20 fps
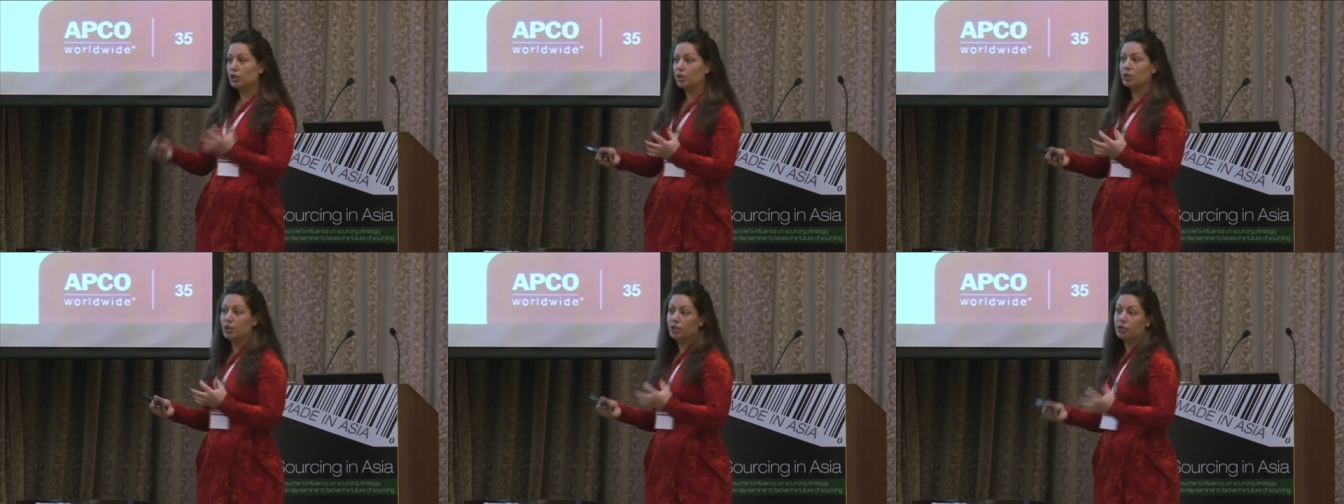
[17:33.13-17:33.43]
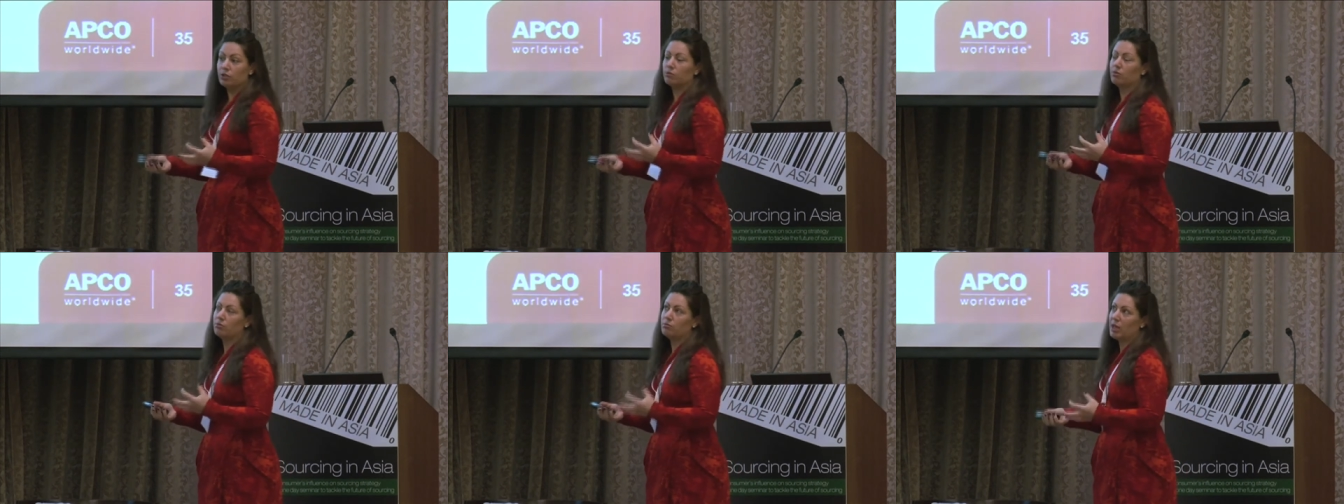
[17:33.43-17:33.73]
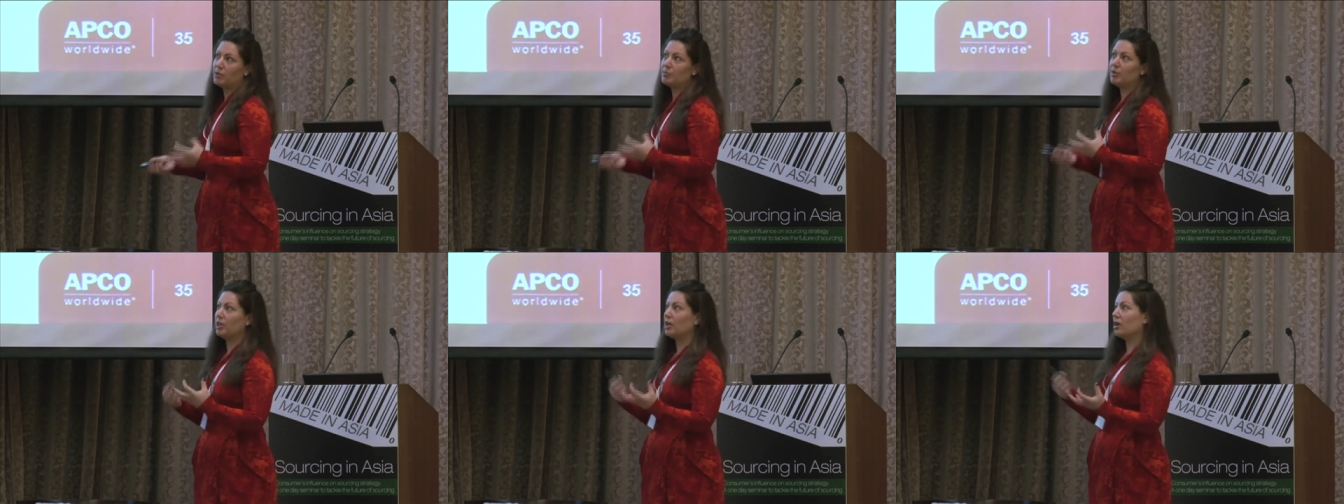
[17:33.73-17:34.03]
you know,
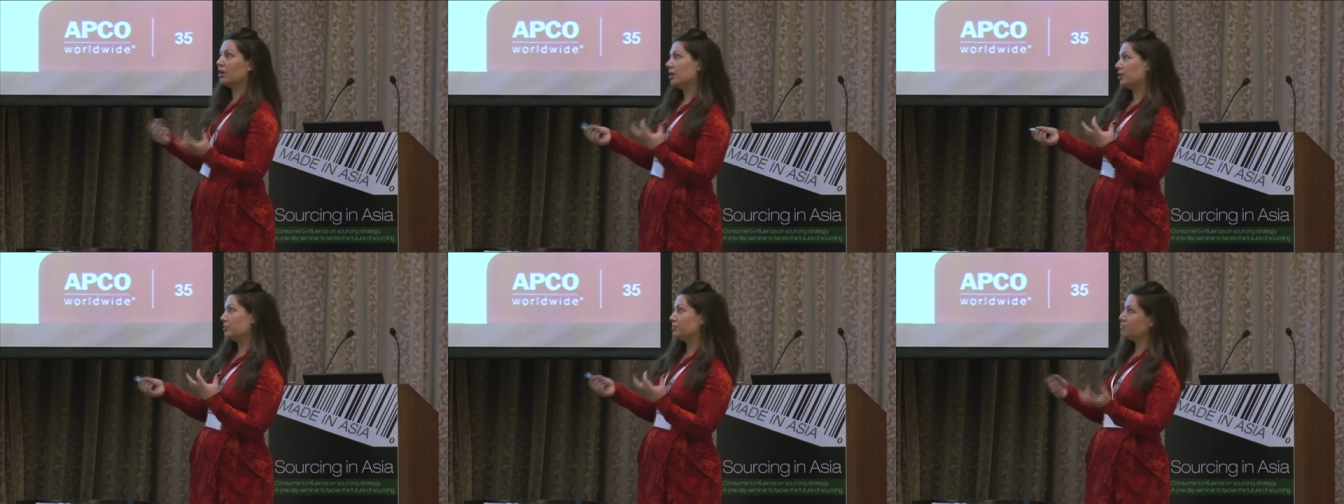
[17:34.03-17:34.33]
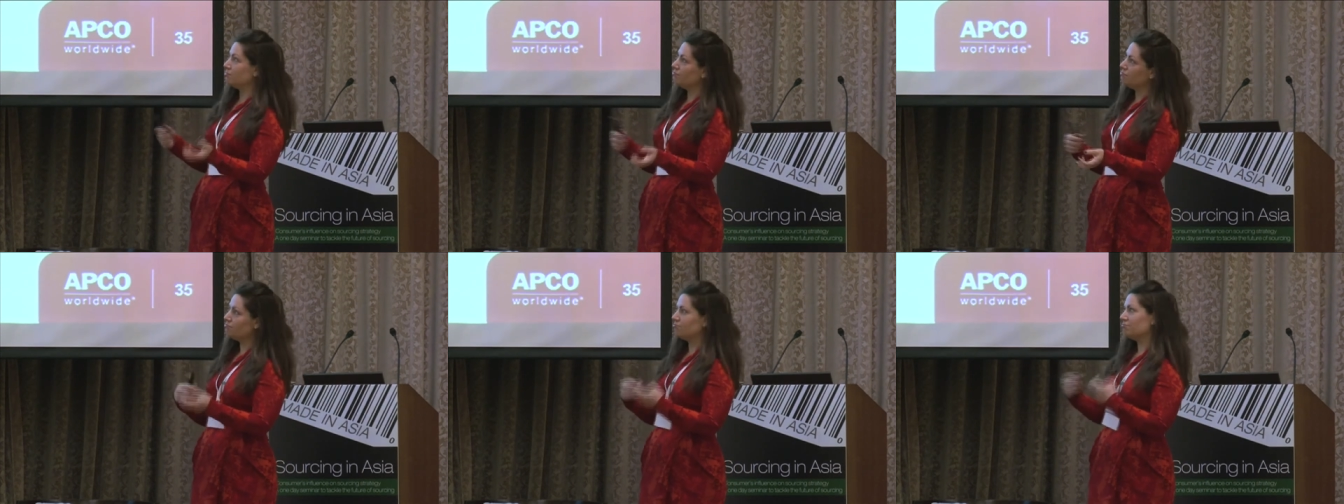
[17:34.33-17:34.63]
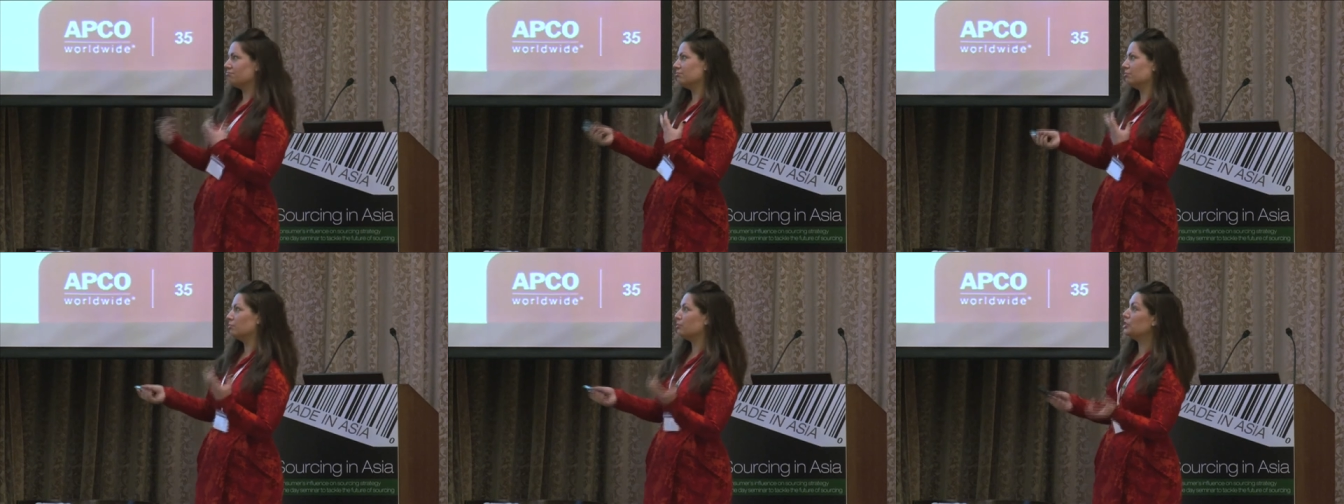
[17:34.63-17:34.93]
maybe um,
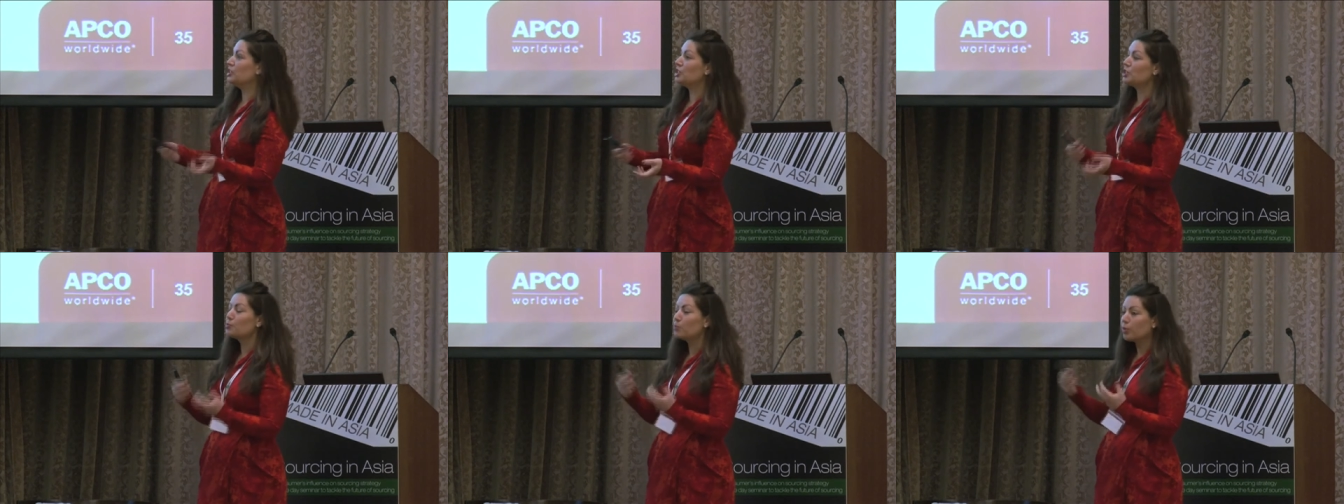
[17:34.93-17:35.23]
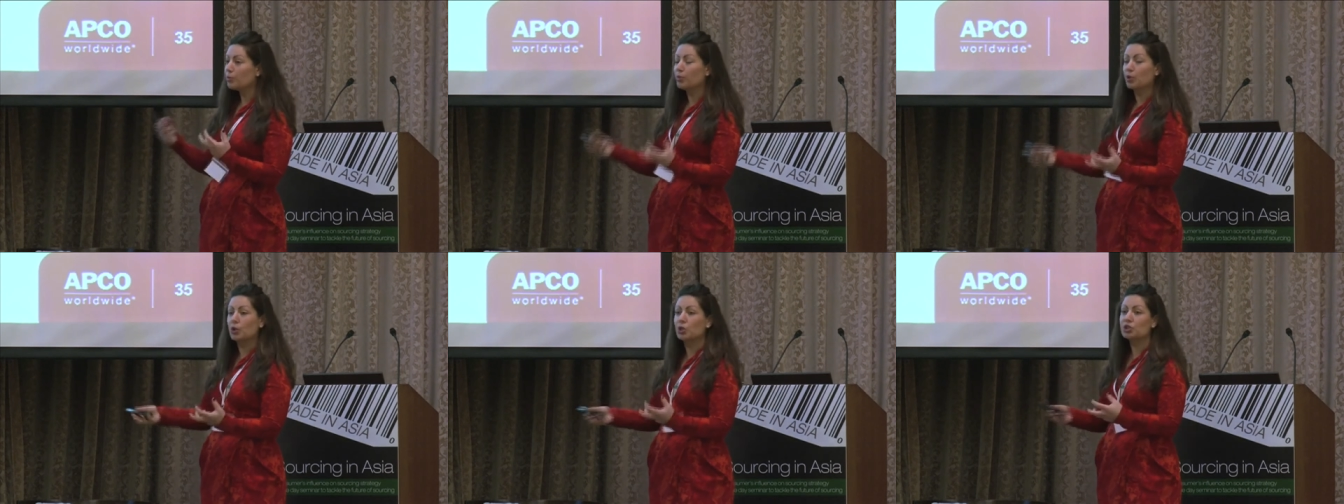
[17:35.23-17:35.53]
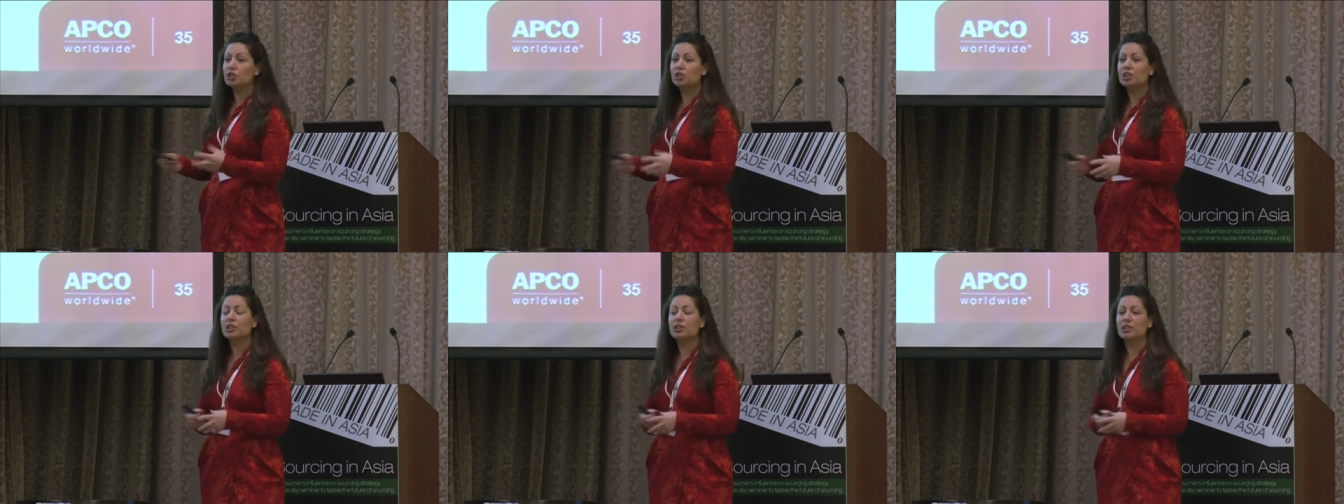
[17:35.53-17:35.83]

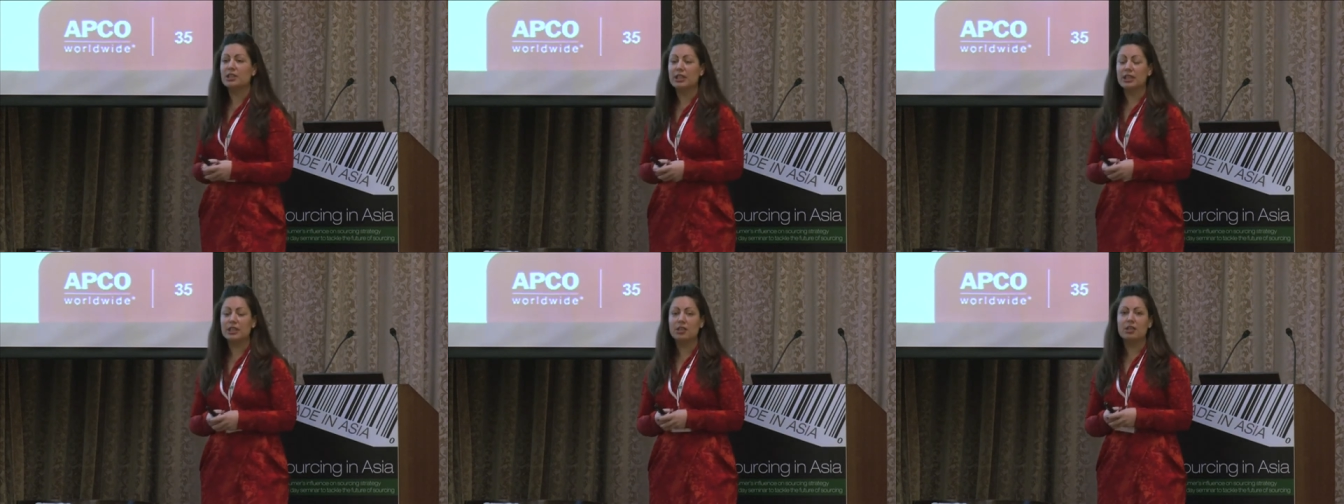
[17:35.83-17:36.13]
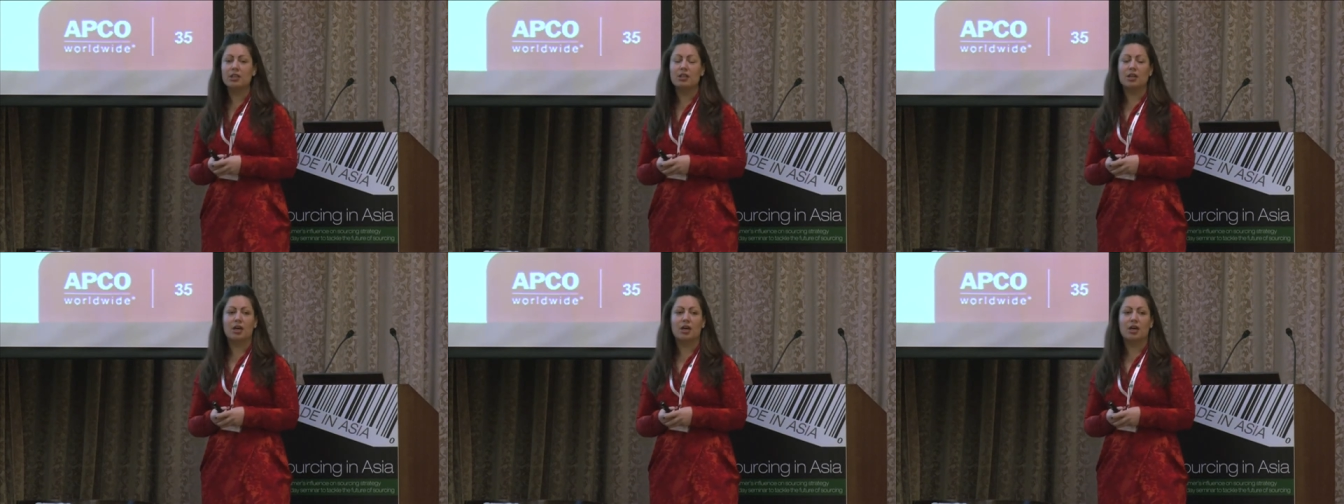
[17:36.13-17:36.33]
disproportionately